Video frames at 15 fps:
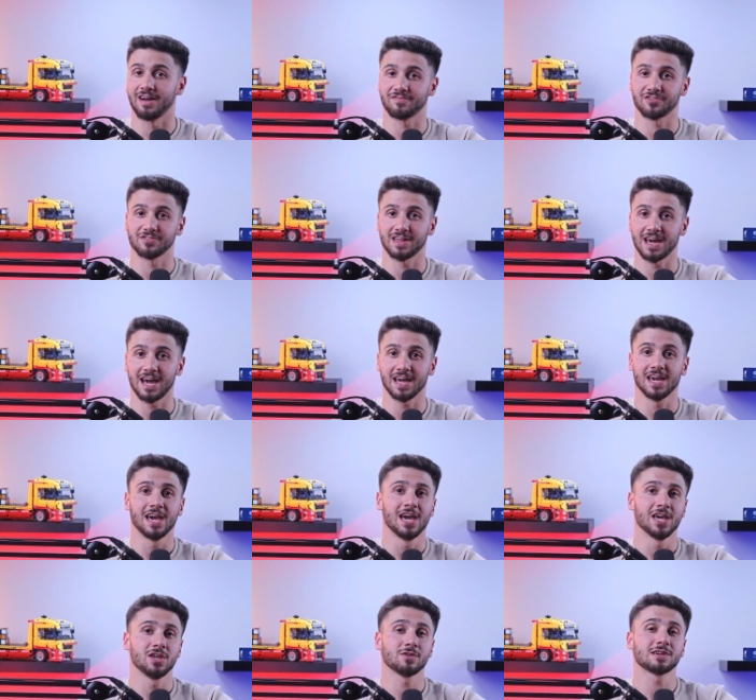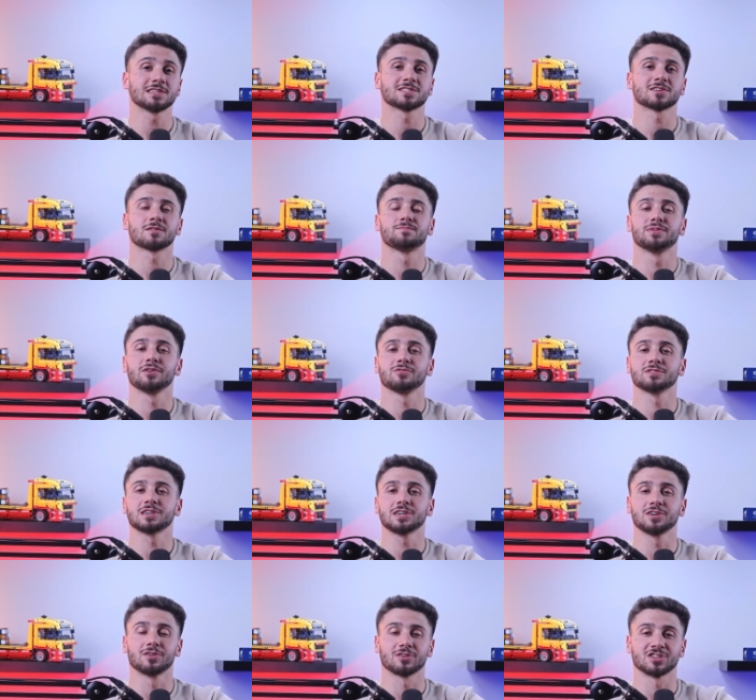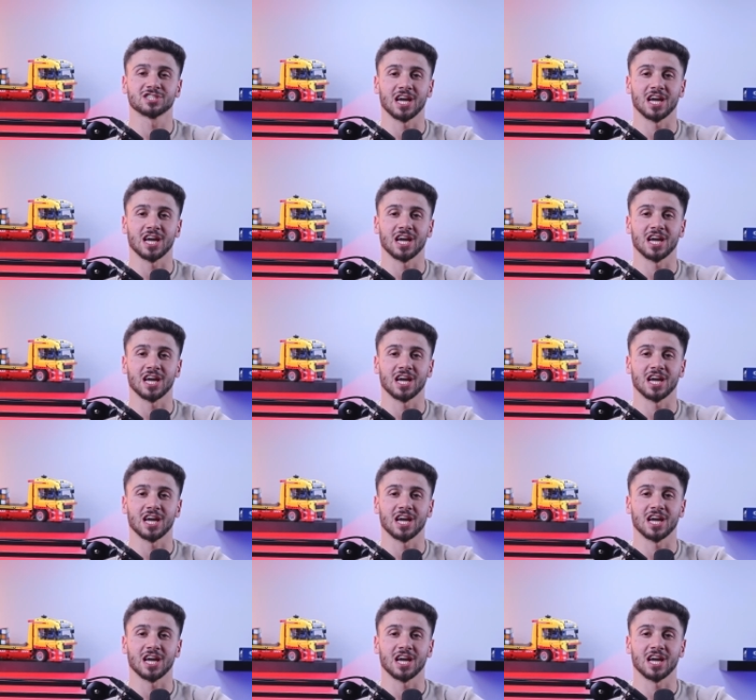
After that, you can start building your